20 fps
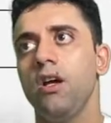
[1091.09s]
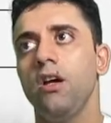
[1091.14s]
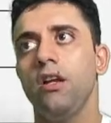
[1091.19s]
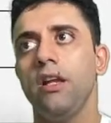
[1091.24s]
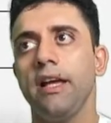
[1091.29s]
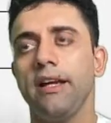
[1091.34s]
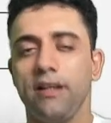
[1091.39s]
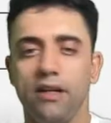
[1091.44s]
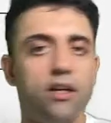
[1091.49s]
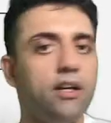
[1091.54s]

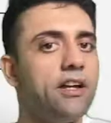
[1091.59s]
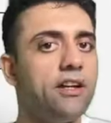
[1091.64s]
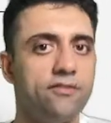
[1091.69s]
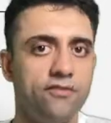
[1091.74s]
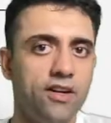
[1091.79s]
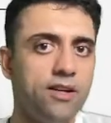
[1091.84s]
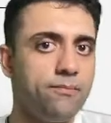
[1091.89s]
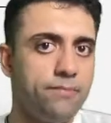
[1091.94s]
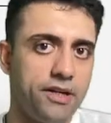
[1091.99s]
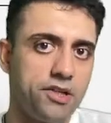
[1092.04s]
Like,
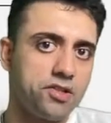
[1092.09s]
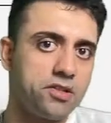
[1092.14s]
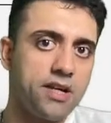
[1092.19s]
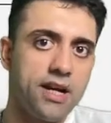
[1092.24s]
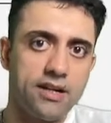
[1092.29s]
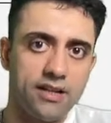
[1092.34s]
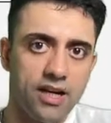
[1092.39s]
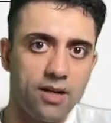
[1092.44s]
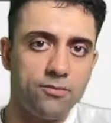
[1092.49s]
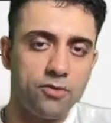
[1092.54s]
one patient
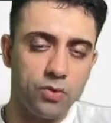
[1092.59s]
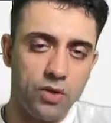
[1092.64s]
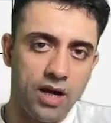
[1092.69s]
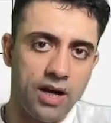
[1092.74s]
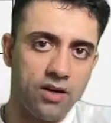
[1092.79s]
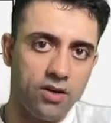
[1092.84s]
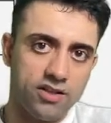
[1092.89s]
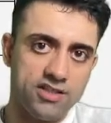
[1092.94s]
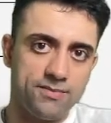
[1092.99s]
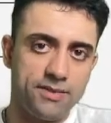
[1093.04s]
had come to
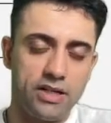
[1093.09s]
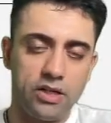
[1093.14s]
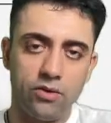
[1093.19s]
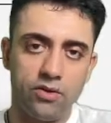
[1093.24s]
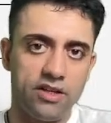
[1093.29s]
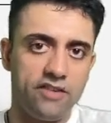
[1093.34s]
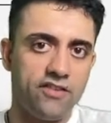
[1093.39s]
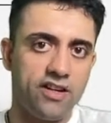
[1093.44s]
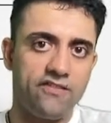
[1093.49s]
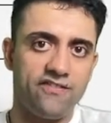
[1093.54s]
our hospital
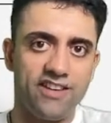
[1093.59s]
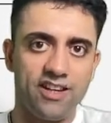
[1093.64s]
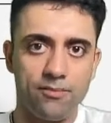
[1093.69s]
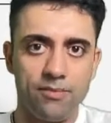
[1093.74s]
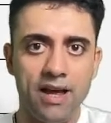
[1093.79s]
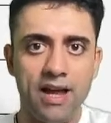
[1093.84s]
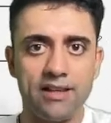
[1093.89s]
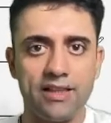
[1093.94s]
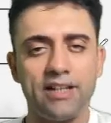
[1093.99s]
only 1 week back,